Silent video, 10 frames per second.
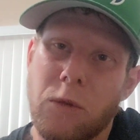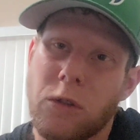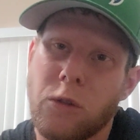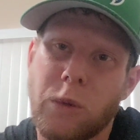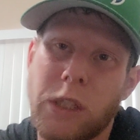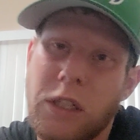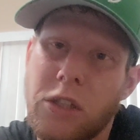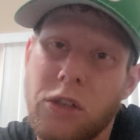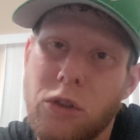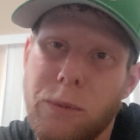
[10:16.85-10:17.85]
which was week
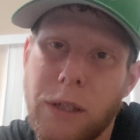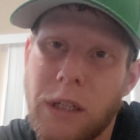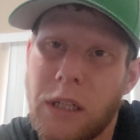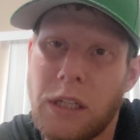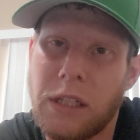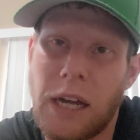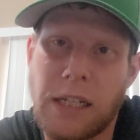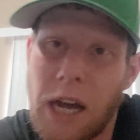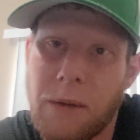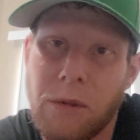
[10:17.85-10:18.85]
2, but he's got
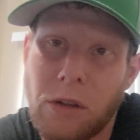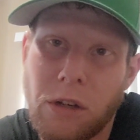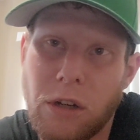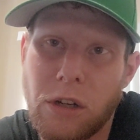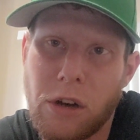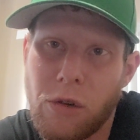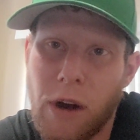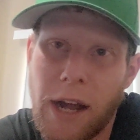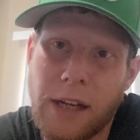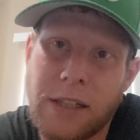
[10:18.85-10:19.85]
time to learn and
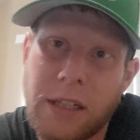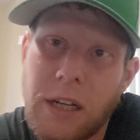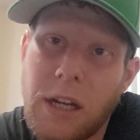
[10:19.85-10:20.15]
correct.